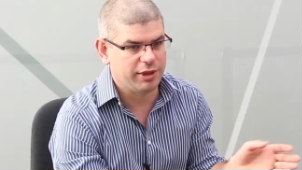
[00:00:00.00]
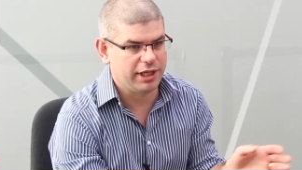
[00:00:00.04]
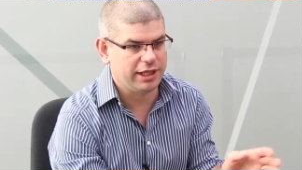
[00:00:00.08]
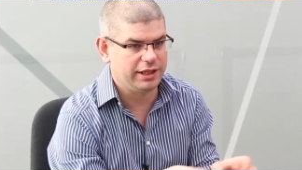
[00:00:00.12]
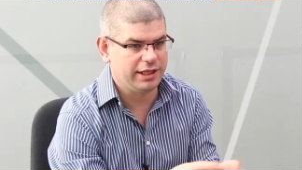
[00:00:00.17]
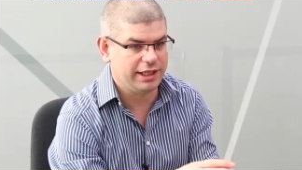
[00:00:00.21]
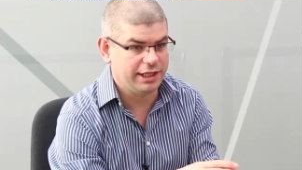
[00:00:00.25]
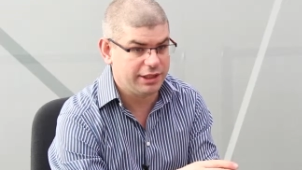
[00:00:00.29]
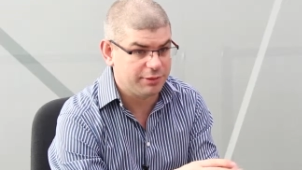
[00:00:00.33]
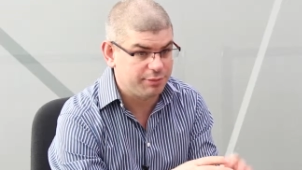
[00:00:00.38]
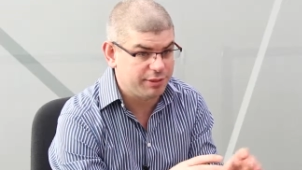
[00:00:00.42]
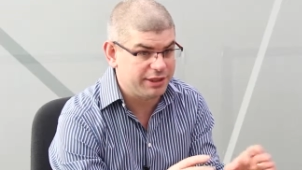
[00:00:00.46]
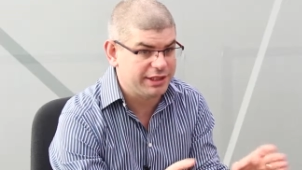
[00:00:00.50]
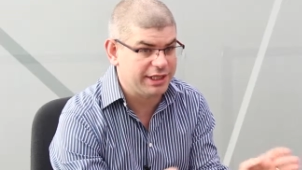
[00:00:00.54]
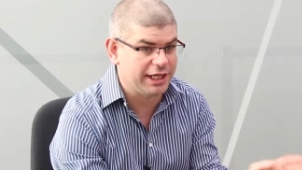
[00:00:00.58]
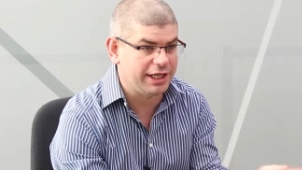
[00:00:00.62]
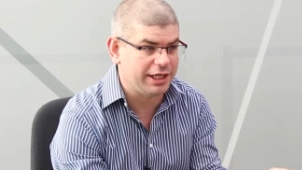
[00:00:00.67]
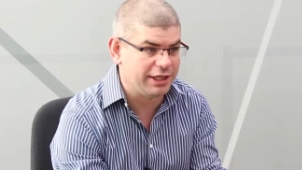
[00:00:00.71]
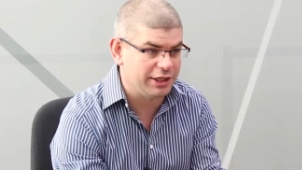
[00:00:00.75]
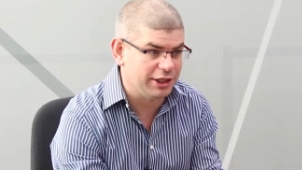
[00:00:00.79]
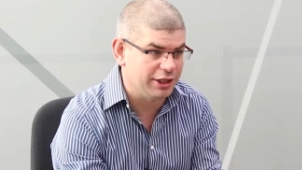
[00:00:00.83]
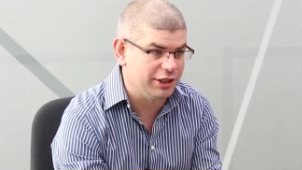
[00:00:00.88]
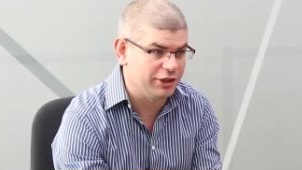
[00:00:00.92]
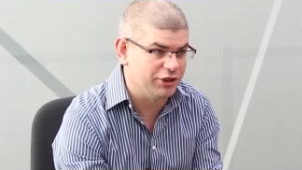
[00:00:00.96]
but in these
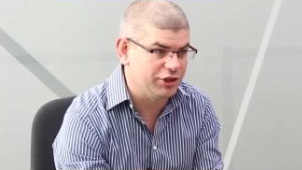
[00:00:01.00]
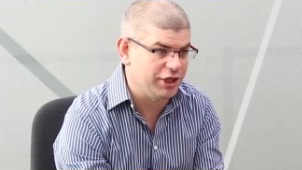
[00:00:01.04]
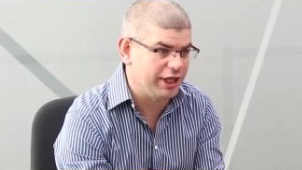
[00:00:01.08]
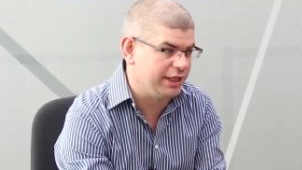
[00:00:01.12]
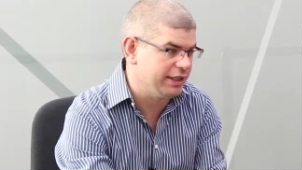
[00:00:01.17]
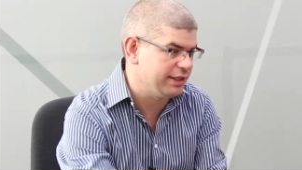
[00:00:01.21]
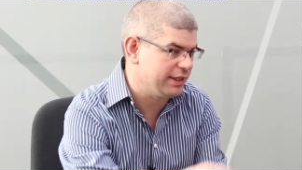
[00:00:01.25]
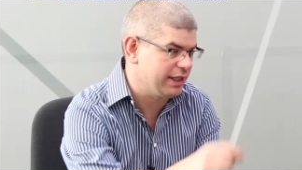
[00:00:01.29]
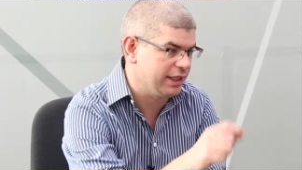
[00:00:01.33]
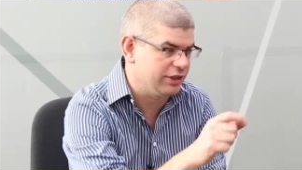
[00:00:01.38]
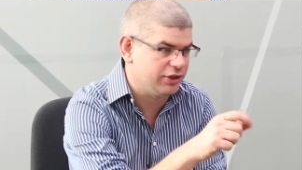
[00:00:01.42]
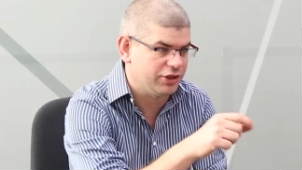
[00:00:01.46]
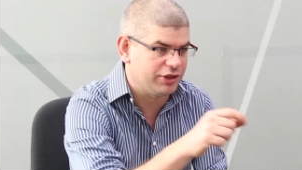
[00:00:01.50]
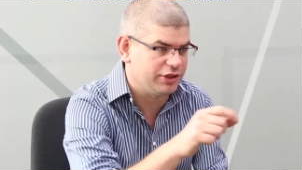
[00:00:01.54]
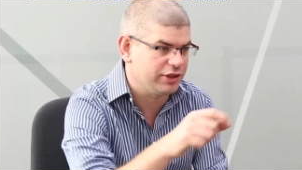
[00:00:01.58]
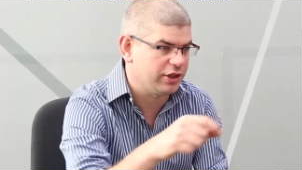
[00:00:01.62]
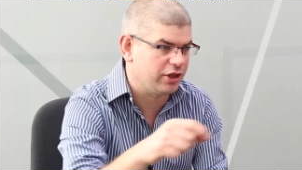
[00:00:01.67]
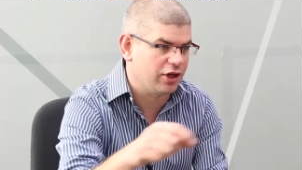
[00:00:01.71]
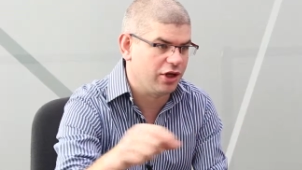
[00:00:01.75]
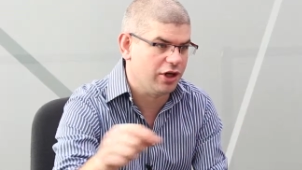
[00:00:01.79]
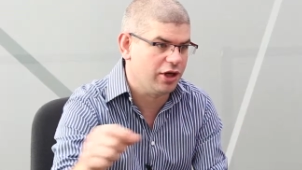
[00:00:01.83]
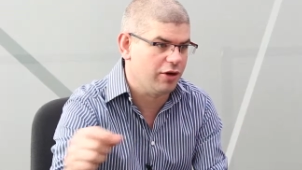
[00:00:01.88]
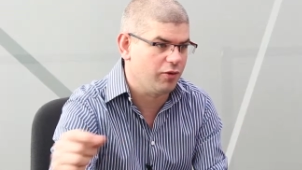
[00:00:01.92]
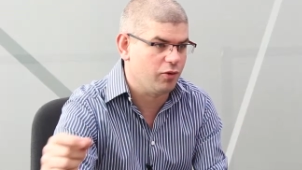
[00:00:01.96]
particular genes they just
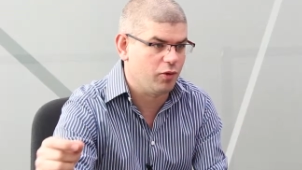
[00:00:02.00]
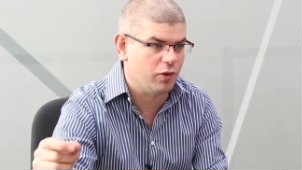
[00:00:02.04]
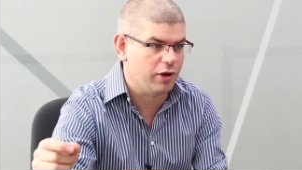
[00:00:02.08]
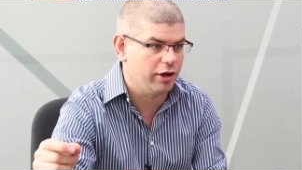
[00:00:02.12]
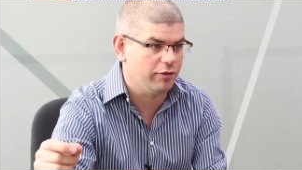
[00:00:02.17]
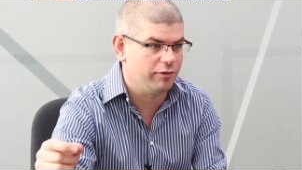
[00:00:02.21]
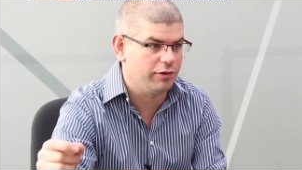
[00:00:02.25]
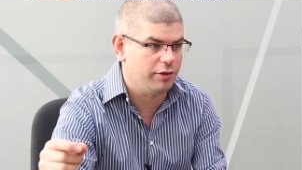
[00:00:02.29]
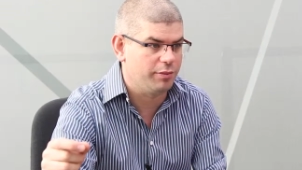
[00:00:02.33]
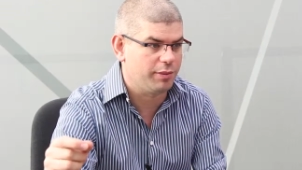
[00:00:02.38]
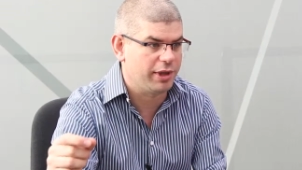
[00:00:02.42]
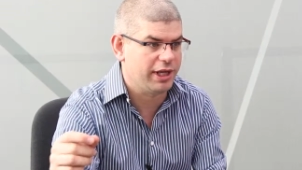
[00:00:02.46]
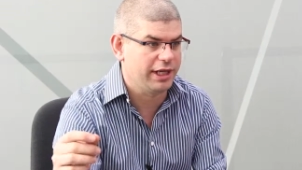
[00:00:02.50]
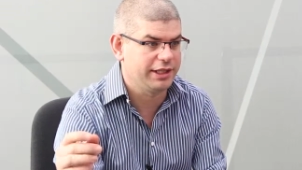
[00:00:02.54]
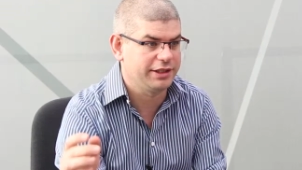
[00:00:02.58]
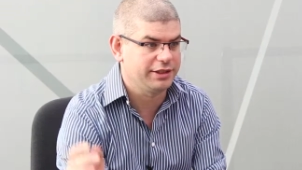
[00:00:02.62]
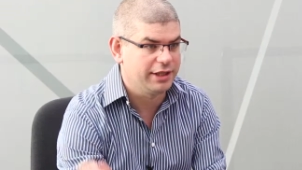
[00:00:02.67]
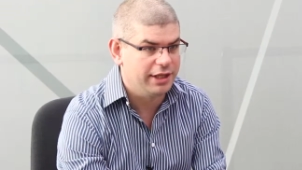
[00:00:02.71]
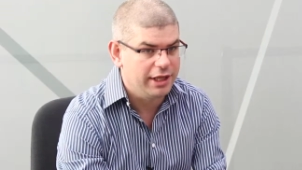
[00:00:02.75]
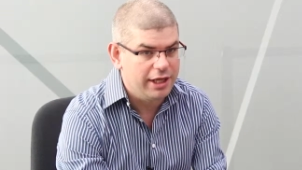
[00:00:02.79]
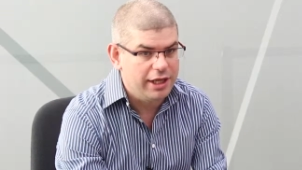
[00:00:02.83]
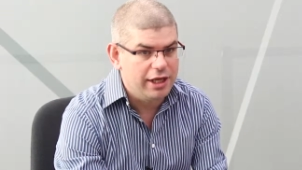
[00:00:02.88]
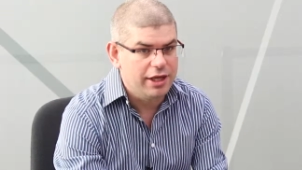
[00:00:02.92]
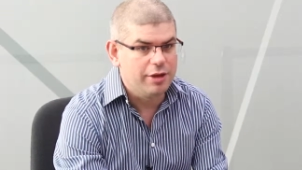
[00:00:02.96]
occur all over the place